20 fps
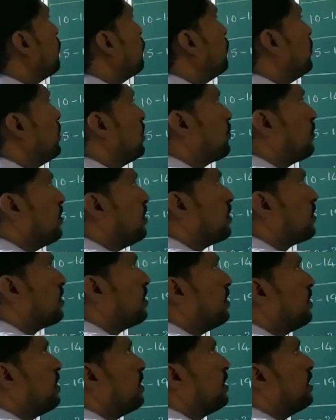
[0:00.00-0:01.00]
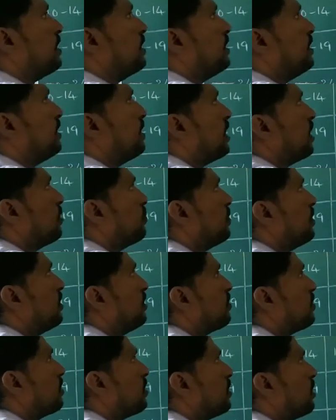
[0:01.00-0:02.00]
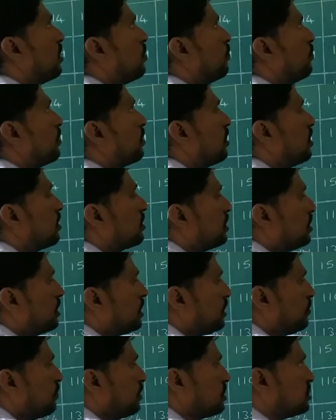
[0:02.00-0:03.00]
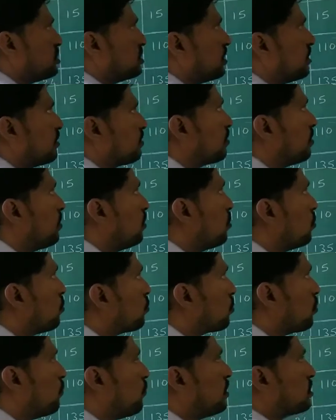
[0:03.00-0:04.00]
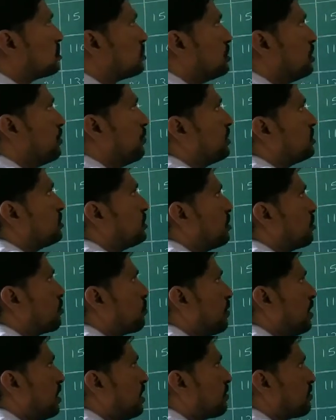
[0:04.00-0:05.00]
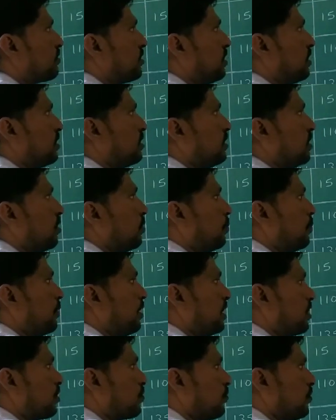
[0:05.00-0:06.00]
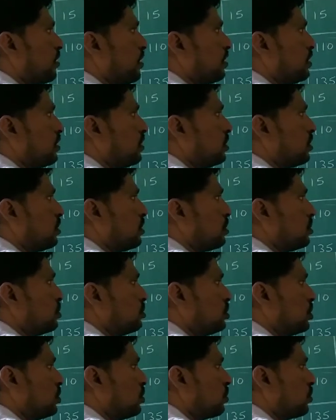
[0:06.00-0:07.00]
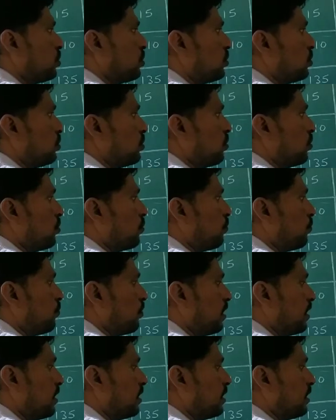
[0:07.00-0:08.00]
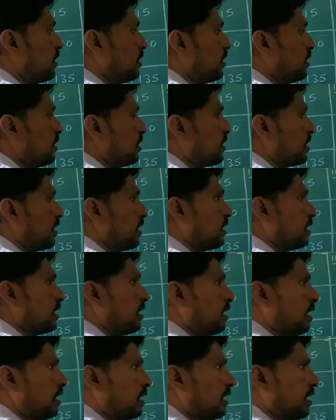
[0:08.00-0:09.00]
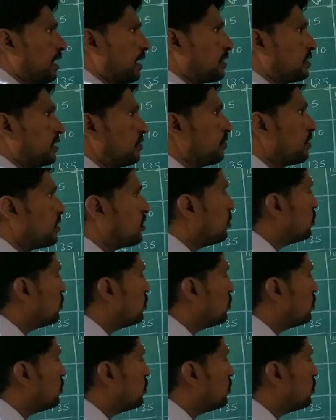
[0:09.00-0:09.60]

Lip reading: frequency, Di means now we got the deviations. So first deviation is minus 10, minus 5, 0, 5, 10, like that we